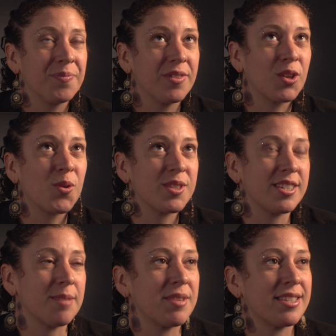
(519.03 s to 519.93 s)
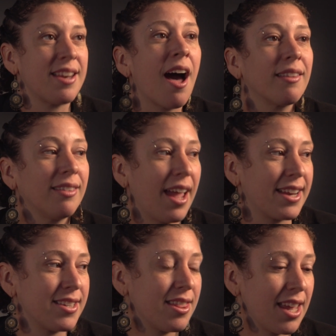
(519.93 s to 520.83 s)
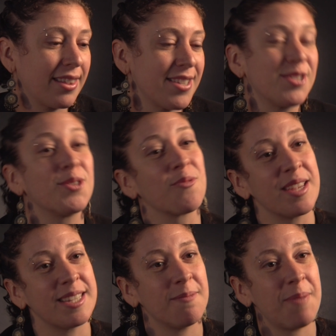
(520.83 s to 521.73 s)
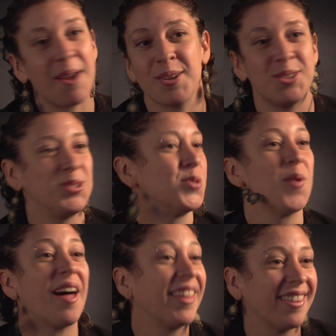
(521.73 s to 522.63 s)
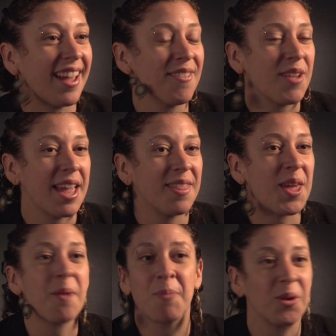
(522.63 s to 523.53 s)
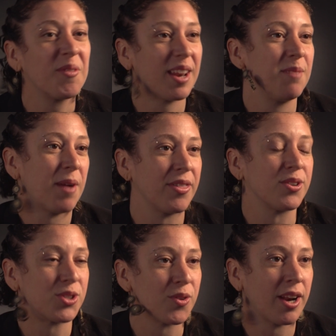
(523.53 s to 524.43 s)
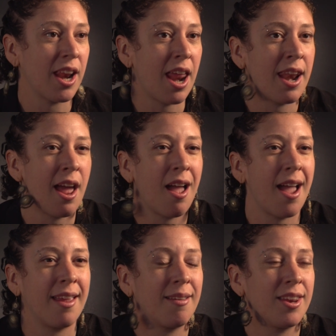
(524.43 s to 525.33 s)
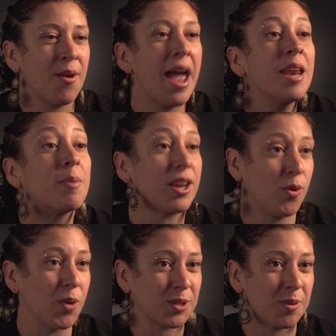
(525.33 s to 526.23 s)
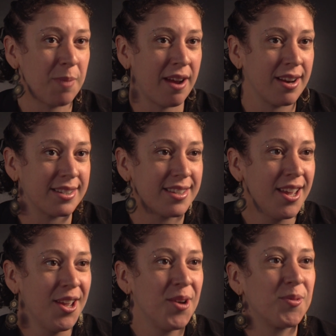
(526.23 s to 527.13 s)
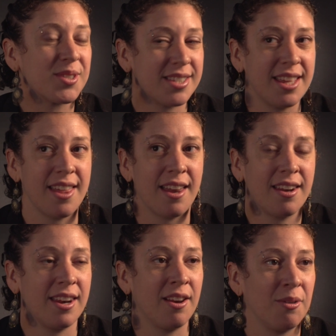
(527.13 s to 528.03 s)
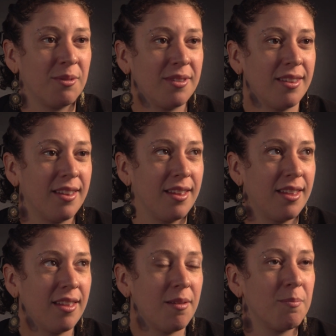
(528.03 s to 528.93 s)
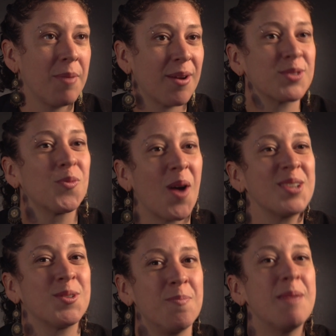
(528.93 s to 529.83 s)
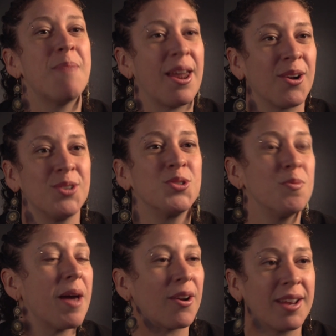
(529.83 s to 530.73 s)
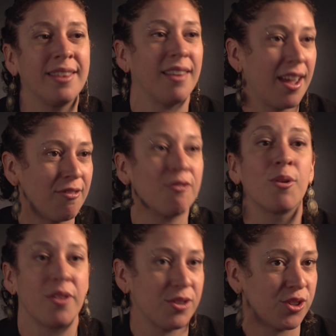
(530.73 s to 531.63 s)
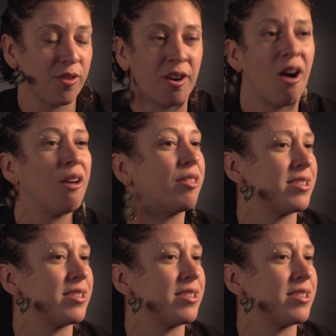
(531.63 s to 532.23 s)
the court system does not like to think this is the reason parents do well in life, they are motivated by their children. And anybody who works with parents will see that, parents want to be better, do better in life for their children all the